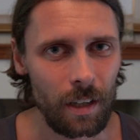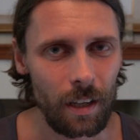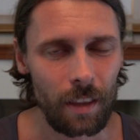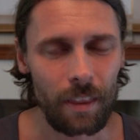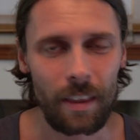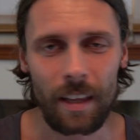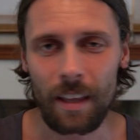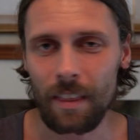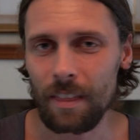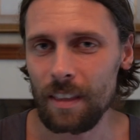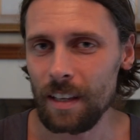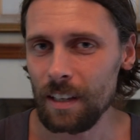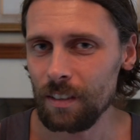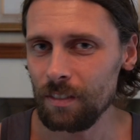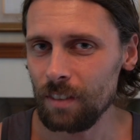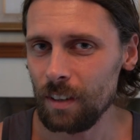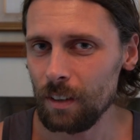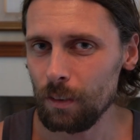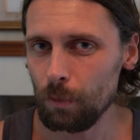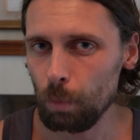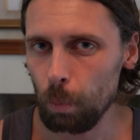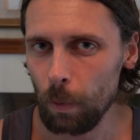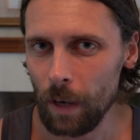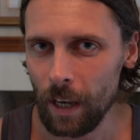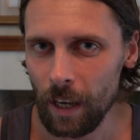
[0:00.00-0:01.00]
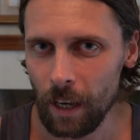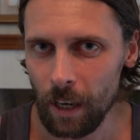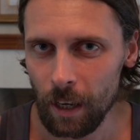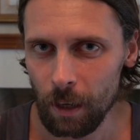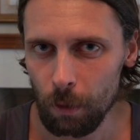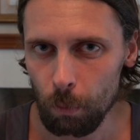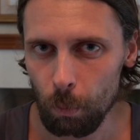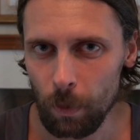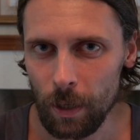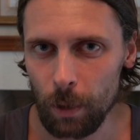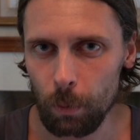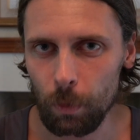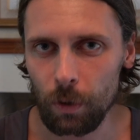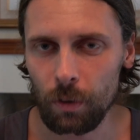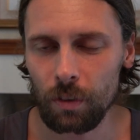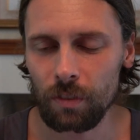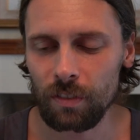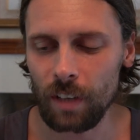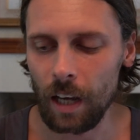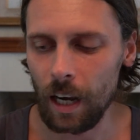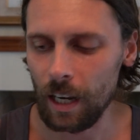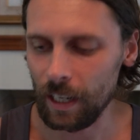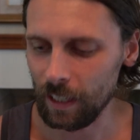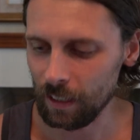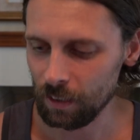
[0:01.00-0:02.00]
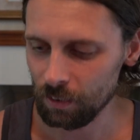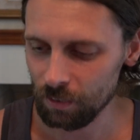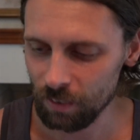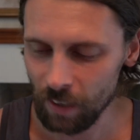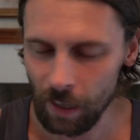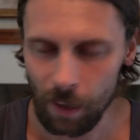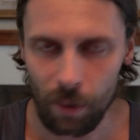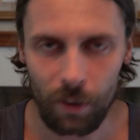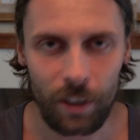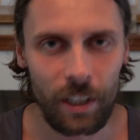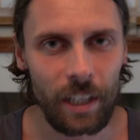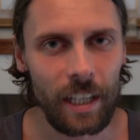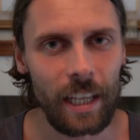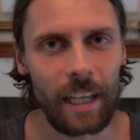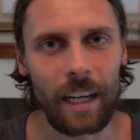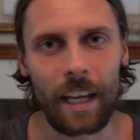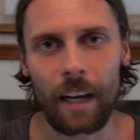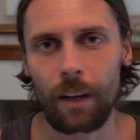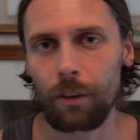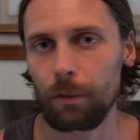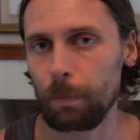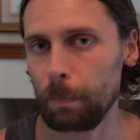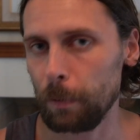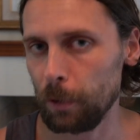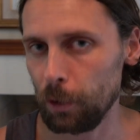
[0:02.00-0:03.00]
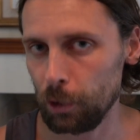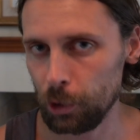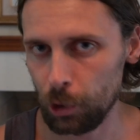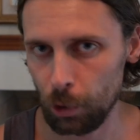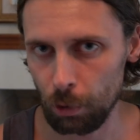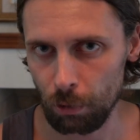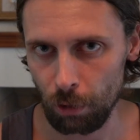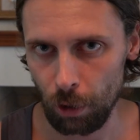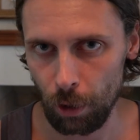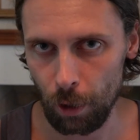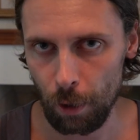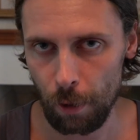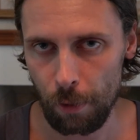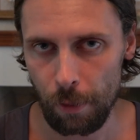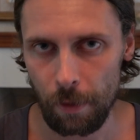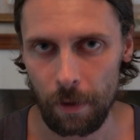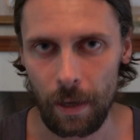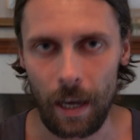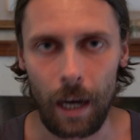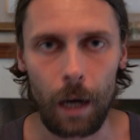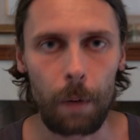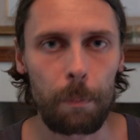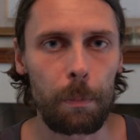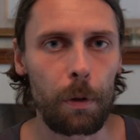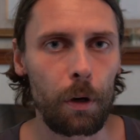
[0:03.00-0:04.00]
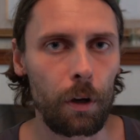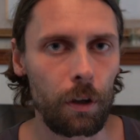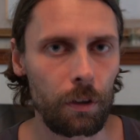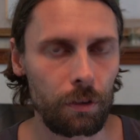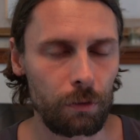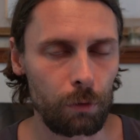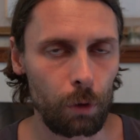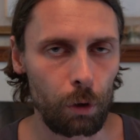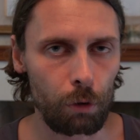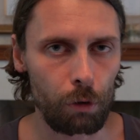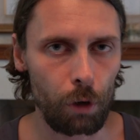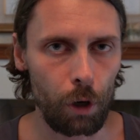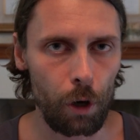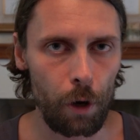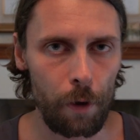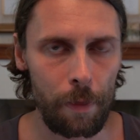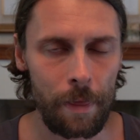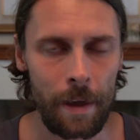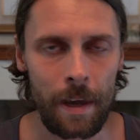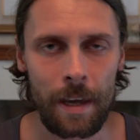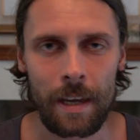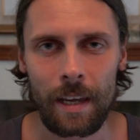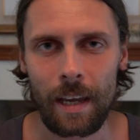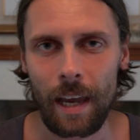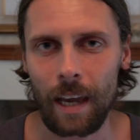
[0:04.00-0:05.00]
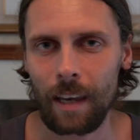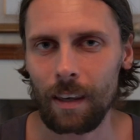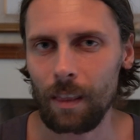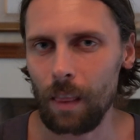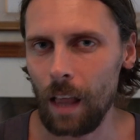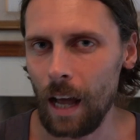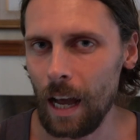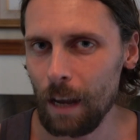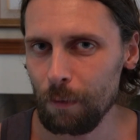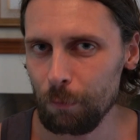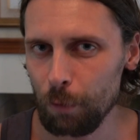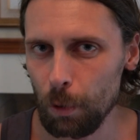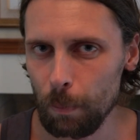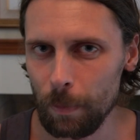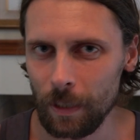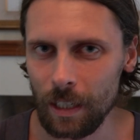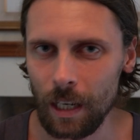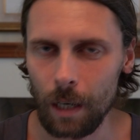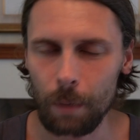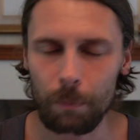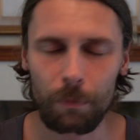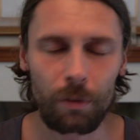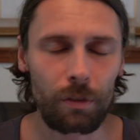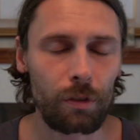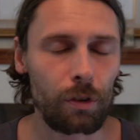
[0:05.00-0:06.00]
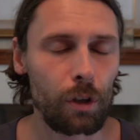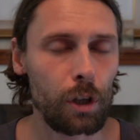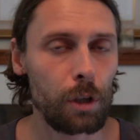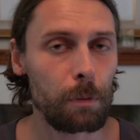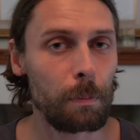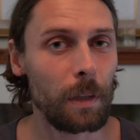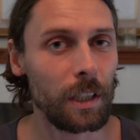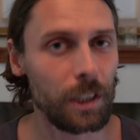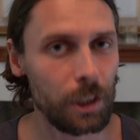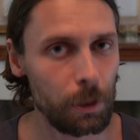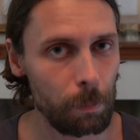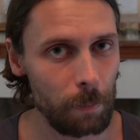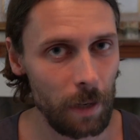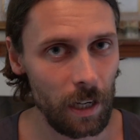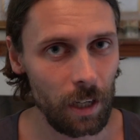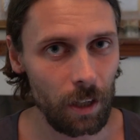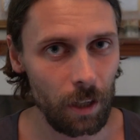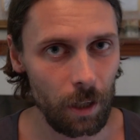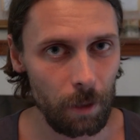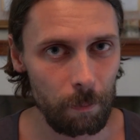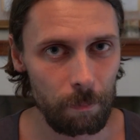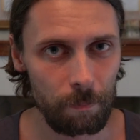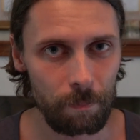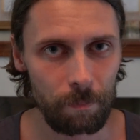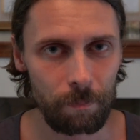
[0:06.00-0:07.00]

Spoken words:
then this is where we will start excelling in our spiritual growth, our personal growth, and life will become so much better.